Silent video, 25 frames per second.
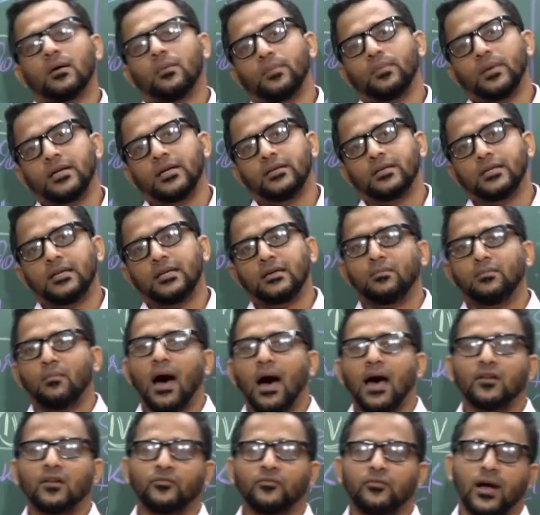BT,
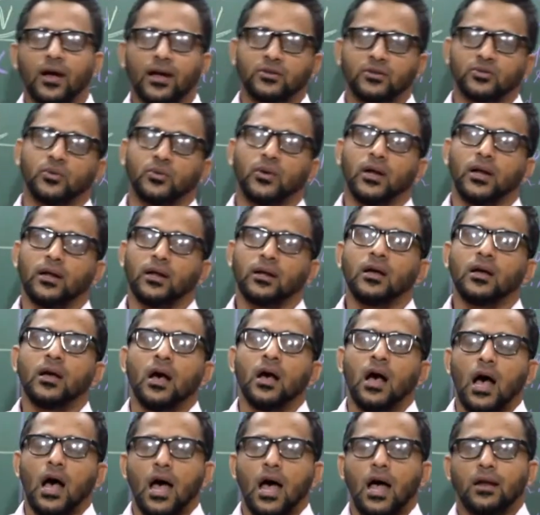manufacturing
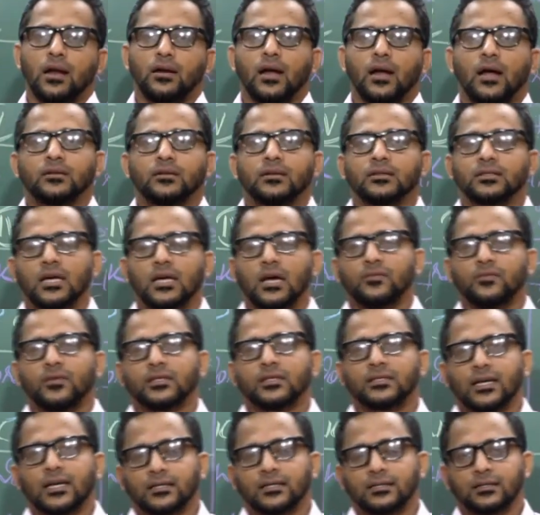and other
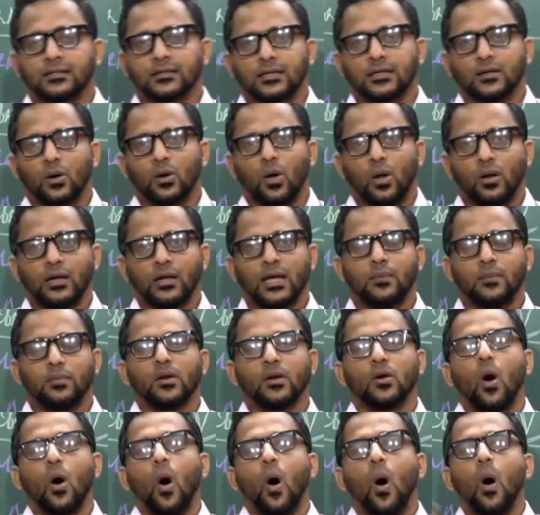service sectors and all,
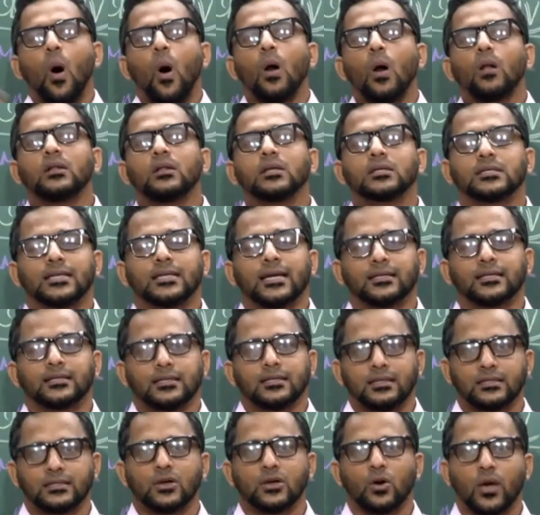keeping all the
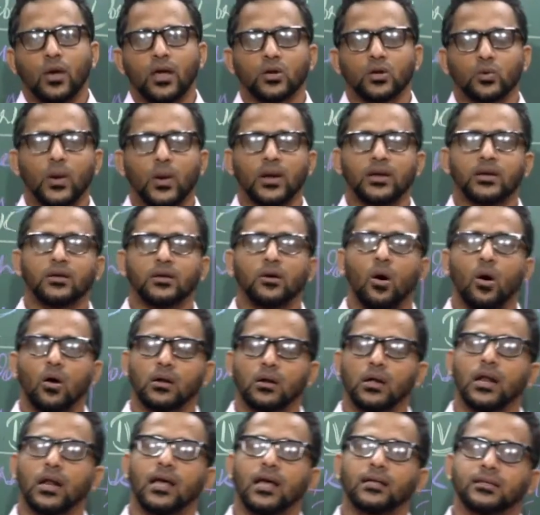sectors, okay, 20
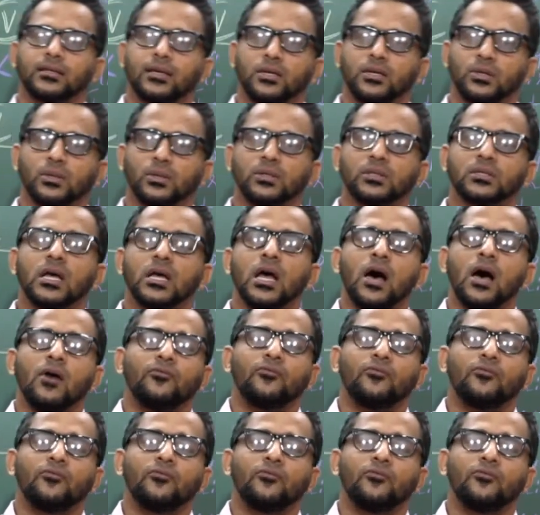organizations.